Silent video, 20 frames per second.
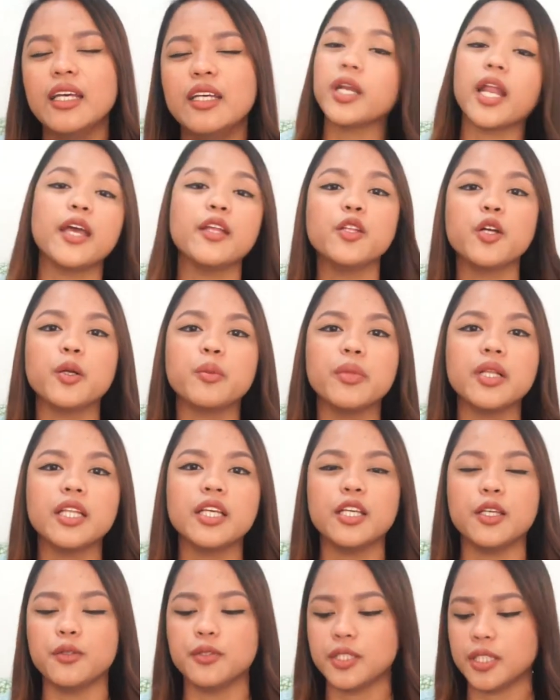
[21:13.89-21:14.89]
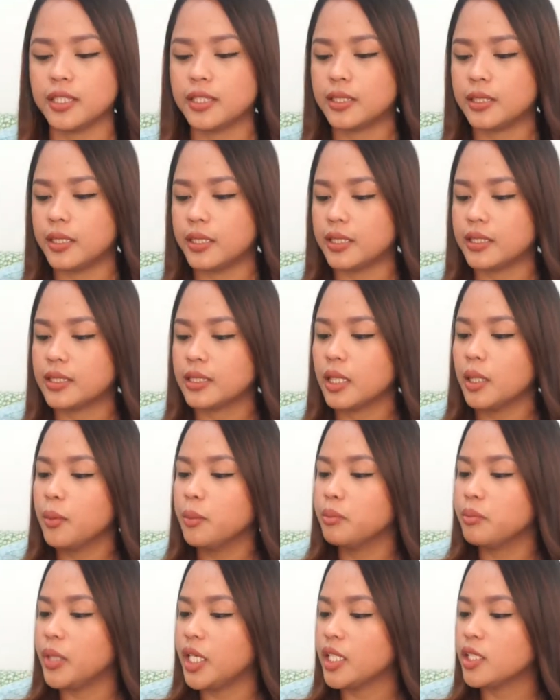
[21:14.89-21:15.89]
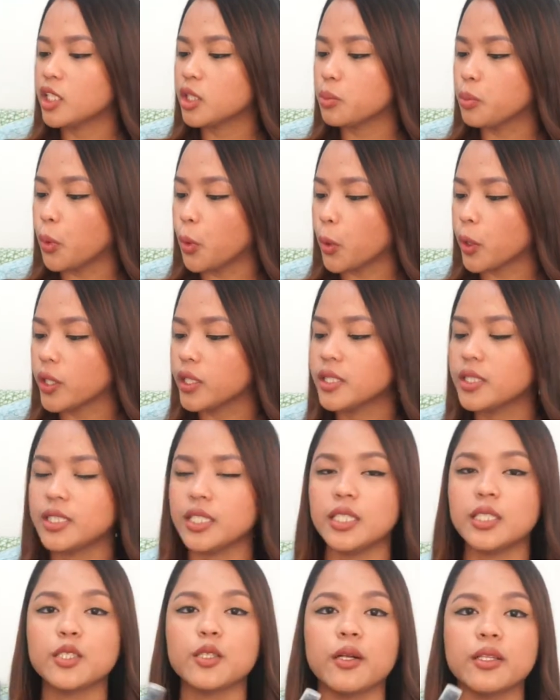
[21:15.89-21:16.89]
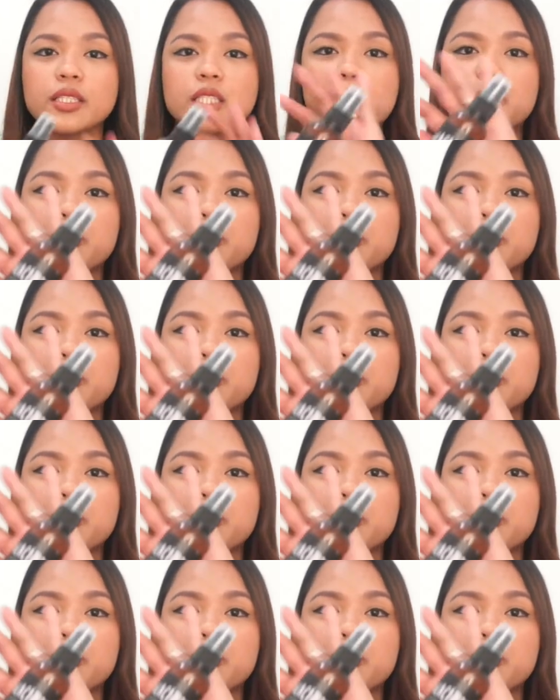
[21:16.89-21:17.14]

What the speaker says: What I normally use is this Beachborn Sea Salt